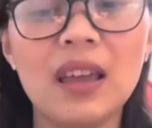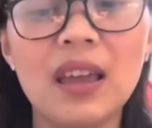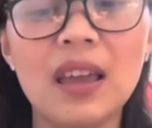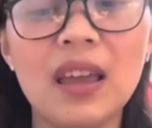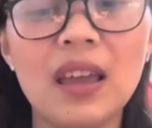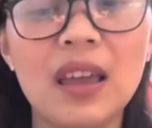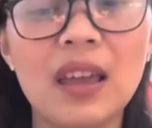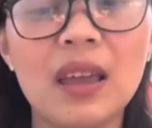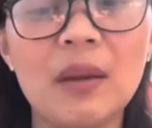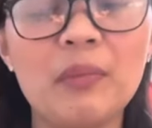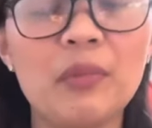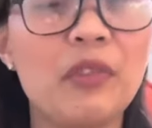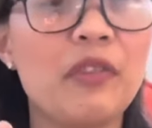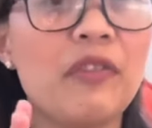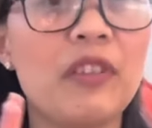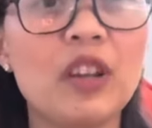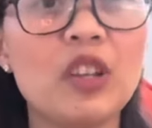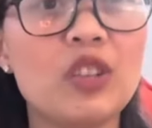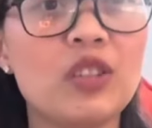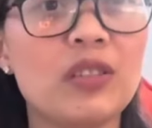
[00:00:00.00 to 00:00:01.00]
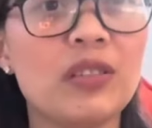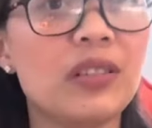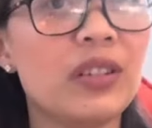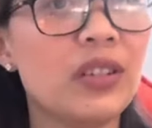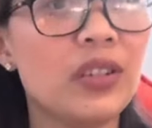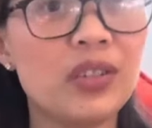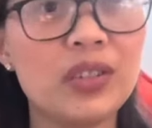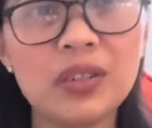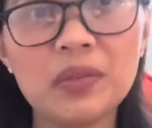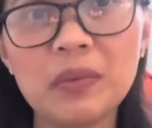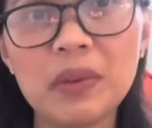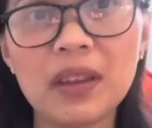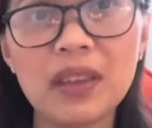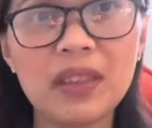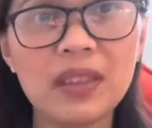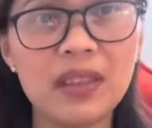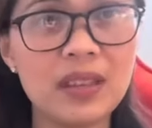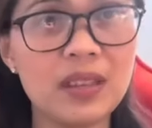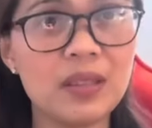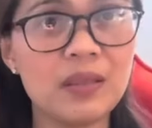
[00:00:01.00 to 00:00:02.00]
a professional in doing
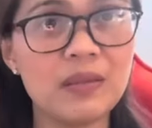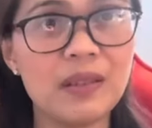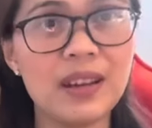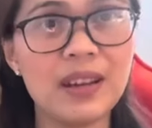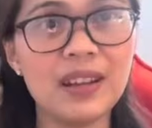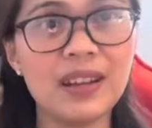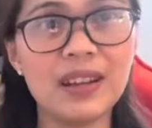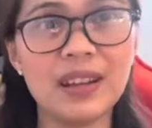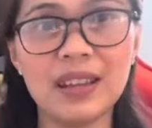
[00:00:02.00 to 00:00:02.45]
this one,